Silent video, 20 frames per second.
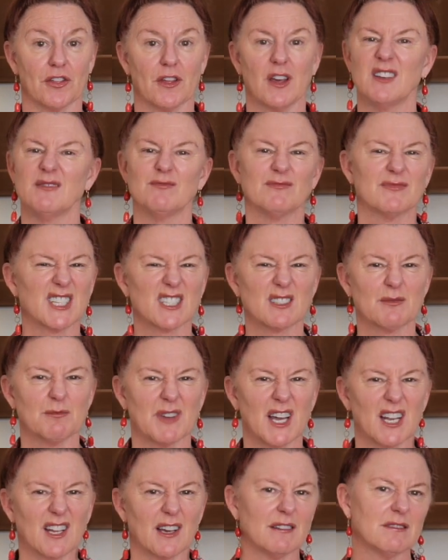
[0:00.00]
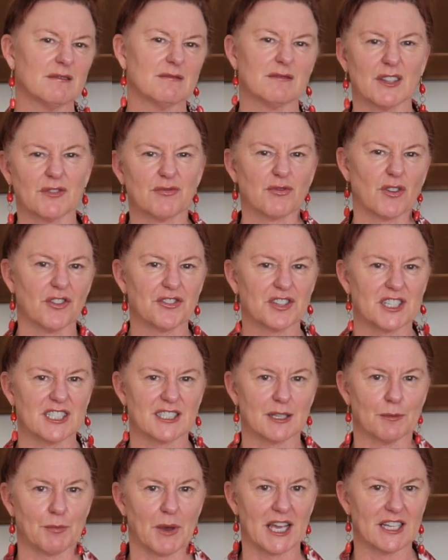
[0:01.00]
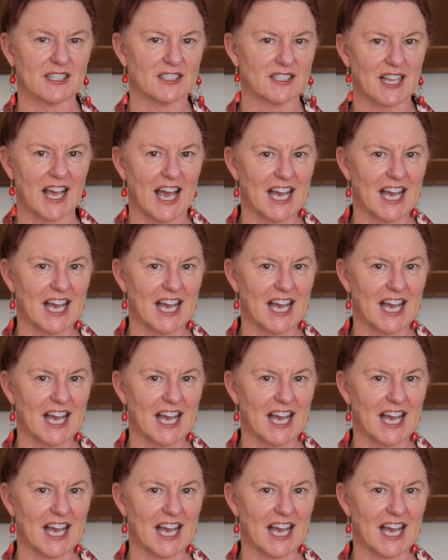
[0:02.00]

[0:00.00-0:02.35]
It doesn't matter, the froth dissipates